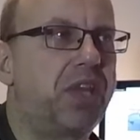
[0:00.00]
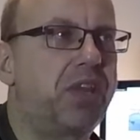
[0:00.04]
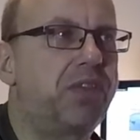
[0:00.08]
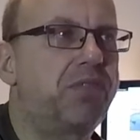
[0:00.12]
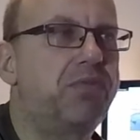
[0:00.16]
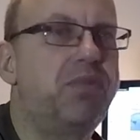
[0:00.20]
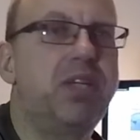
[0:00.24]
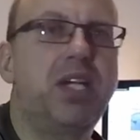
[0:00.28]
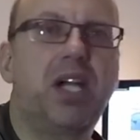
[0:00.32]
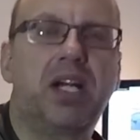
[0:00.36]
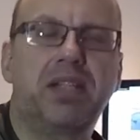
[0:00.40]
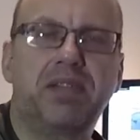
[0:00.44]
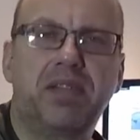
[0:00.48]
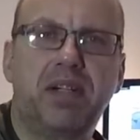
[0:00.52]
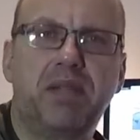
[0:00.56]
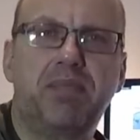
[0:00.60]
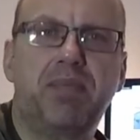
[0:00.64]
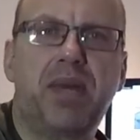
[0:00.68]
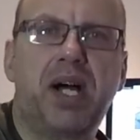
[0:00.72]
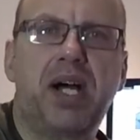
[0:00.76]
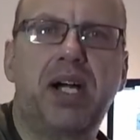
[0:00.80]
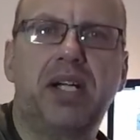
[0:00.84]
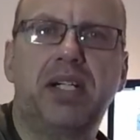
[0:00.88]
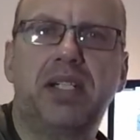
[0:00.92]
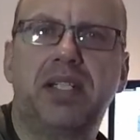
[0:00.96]
300
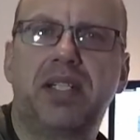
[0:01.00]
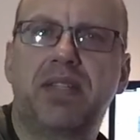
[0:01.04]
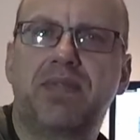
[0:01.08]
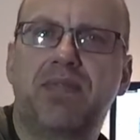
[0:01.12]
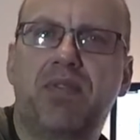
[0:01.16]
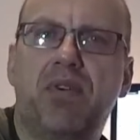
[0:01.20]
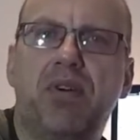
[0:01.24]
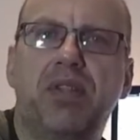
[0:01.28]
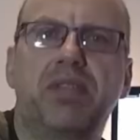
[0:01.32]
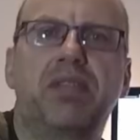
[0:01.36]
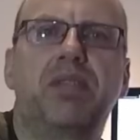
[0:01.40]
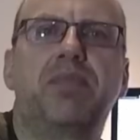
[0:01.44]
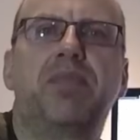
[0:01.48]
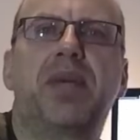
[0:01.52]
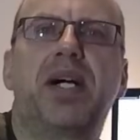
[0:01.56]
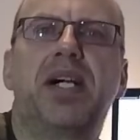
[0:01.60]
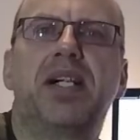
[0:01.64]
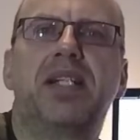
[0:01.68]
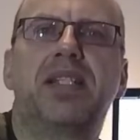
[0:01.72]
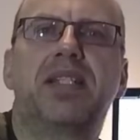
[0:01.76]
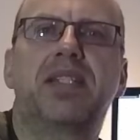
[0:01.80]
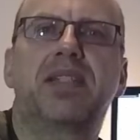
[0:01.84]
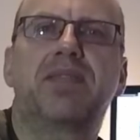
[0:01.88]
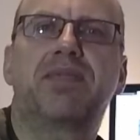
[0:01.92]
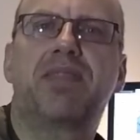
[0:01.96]
miles, 400
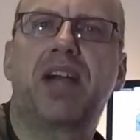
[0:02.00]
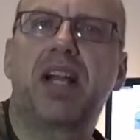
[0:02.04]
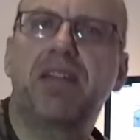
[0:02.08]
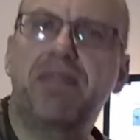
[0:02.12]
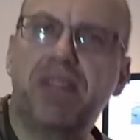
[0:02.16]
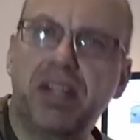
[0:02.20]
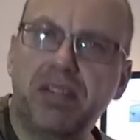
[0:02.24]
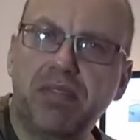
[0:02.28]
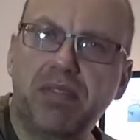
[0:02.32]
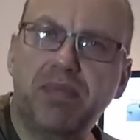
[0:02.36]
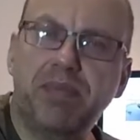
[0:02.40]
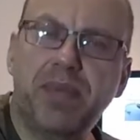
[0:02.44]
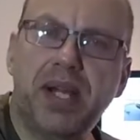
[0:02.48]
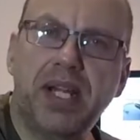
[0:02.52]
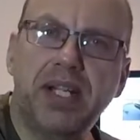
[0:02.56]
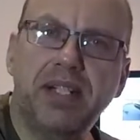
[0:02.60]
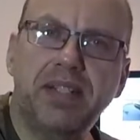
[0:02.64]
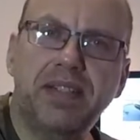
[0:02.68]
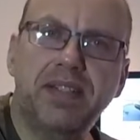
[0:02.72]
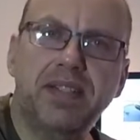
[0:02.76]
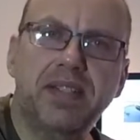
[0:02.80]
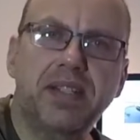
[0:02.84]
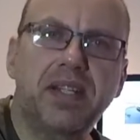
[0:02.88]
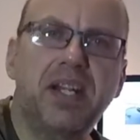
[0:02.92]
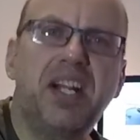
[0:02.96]
miles, 500
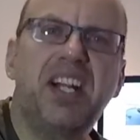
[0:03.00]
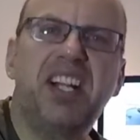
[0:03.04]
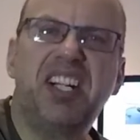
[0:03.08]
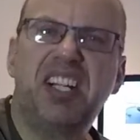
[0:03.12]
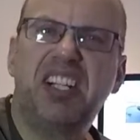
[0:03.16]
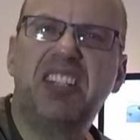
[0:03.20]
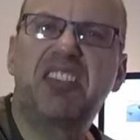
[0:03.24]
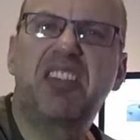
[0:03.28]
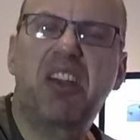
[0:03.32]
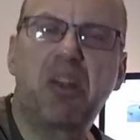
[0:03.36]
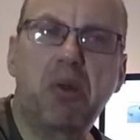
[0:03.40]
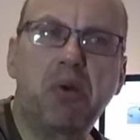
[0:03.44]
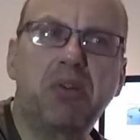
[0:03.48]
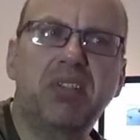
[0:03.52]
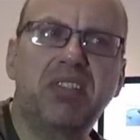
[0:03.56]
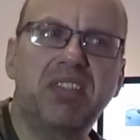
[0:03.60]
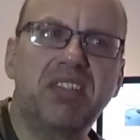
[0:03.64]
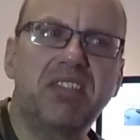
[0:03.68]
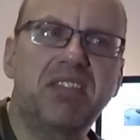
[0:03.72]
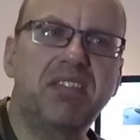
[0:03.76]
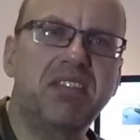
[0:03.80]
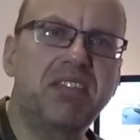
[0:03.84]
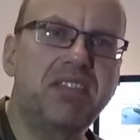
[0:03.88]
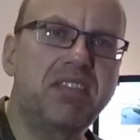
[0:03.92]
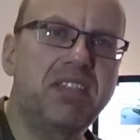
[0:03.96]
miles, it's a long
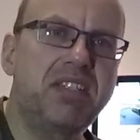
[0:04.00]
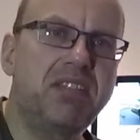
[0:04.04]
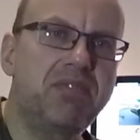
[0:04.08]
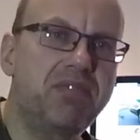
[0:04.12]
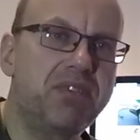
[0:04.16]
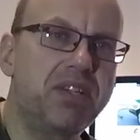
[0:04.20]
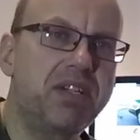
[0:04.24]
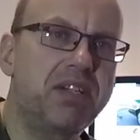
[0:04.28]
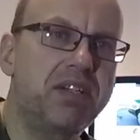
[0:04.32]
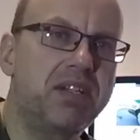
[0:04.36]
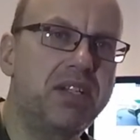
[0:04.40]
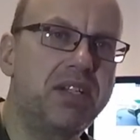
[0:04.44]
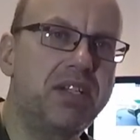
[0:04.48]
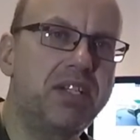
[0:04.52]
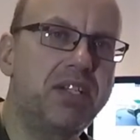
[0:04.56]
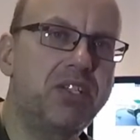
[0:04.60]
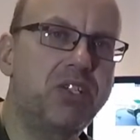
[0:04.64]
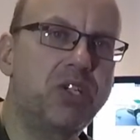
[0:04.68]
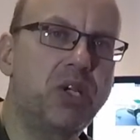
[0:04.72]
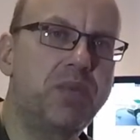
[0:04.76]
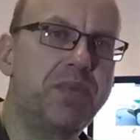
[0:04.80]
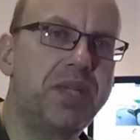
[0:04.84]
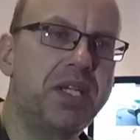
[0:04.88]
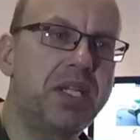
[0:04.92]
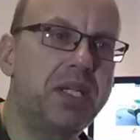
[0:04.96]
distance here in
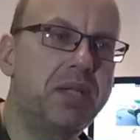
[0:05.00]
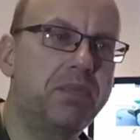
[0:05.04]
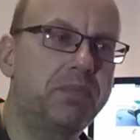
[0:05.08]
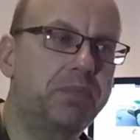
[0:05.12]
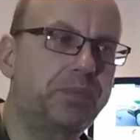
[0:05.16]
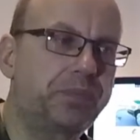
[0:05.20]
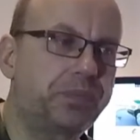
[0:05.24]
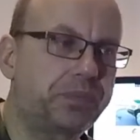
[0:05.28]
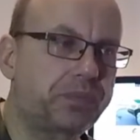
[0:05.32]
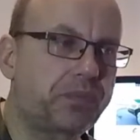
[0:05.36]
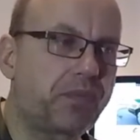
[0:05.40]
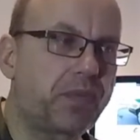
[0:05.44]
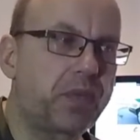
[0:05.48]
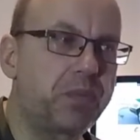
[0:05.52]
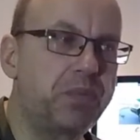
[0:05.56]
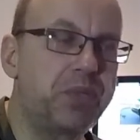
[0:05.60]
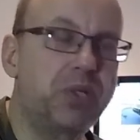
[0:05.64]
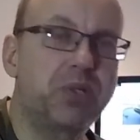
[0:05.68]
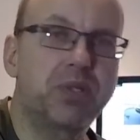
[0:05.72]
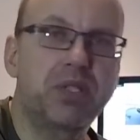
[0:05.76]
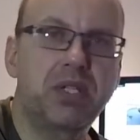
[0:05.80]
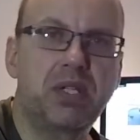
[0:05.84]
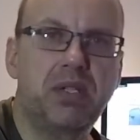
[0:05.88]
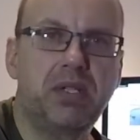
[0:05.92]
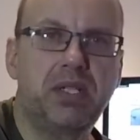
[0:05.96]
Germany,
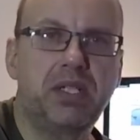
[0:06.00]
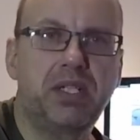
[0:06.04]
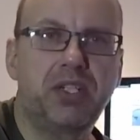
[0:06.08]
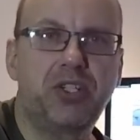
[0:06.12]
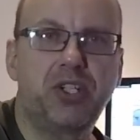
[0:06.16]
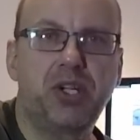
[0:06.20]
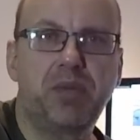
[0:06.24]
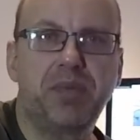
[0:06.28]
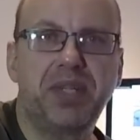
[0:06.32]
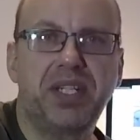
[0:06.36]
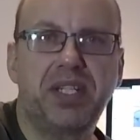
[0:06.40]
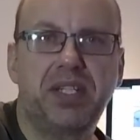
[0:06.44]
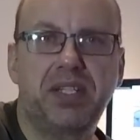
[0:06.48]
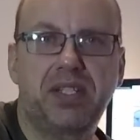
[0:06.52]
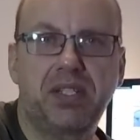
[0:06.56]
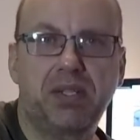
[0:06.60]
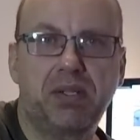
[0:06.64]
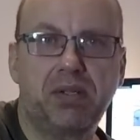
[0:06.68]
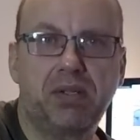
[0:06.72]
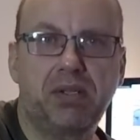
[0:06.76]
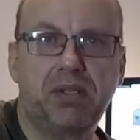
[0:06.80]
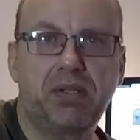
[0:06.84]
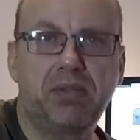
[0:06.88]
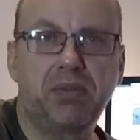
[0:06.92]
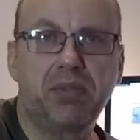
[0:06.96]
because Germany is
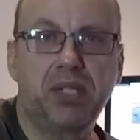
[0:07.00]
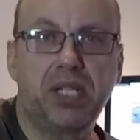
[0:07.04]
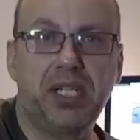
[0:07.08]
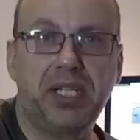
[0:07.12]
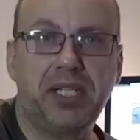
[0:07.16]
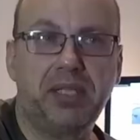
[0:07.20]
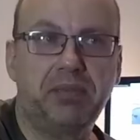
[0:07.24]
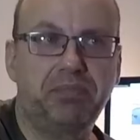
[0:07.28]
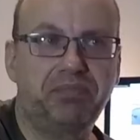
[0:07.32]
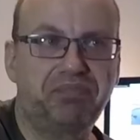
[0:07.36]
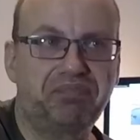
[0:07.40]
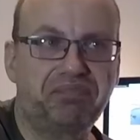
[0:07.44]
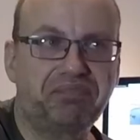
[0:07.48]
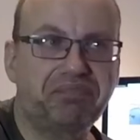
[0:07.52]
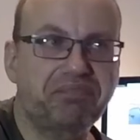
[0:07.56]
only